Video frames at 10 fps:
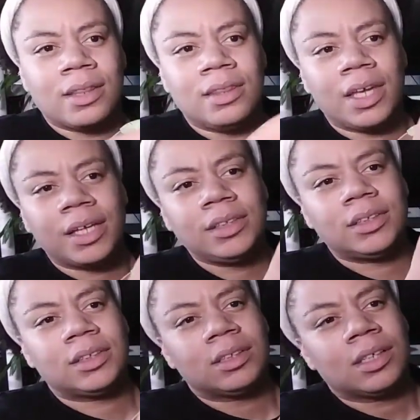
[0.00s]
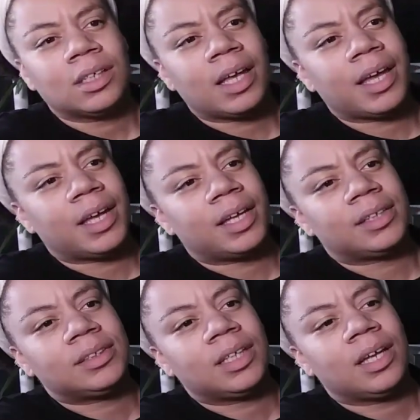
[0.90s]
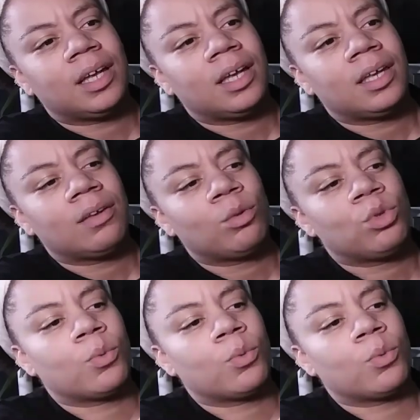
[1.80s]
This is the